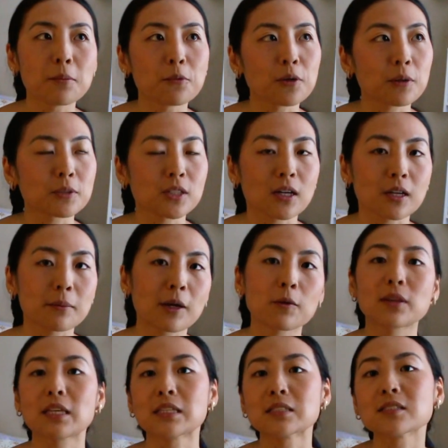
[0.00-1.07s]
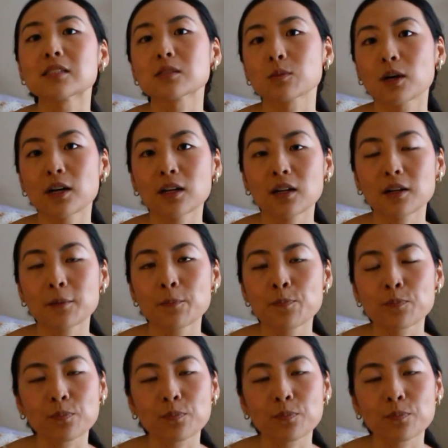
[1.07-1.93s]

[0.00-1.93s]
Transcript: we were talking about with incense water.